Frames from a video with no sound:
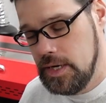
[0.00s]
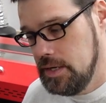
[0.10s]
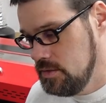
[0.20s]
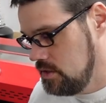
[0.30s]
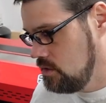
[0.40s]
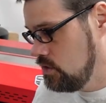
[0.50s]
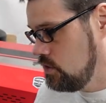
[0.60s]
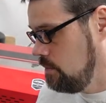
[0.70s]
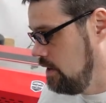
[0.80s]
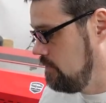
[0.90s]
Uh, I was a little
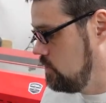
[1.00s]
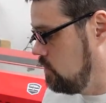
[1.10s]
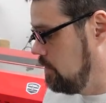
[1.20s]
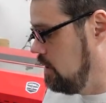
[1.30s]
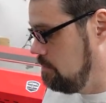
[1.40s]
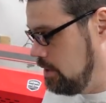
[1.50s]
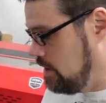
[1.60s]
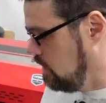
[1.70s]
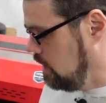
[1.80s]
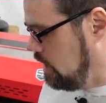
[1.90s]
concerned when I first opened it up,
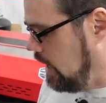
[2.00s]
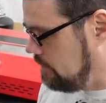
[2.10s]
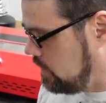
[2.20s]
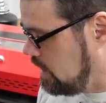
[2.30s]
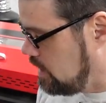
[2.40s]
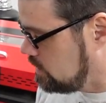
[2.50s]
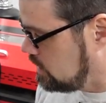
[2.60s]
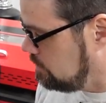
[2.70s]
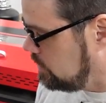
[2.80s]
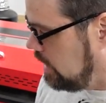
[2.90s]
but after getting it
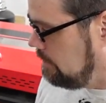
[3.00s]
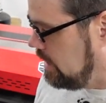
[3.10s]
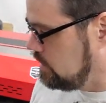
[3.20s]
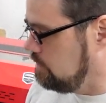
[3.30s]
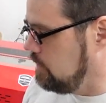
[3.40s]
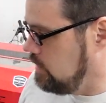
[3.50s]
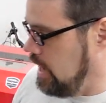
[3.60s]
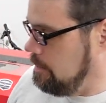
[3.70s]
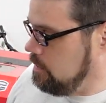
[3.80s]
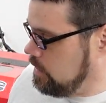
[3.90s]
assembled, I'm actually fairly
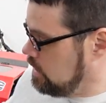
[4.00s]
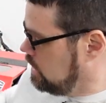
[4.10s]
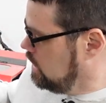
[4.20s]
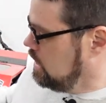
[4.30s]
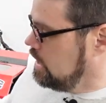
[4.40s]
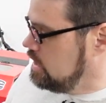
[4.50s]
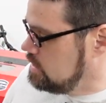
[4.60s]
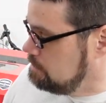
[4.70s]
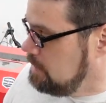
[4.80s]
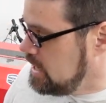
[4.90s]
happy with it. It
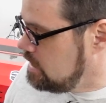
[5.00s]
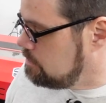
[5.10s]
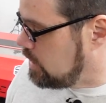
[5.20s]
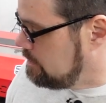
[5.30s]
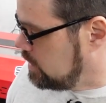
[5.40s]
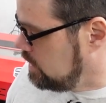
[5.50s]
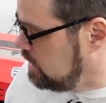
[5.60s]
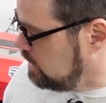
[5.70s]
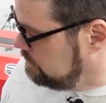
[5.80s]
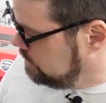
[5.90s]
is made primarily
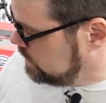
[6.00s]
of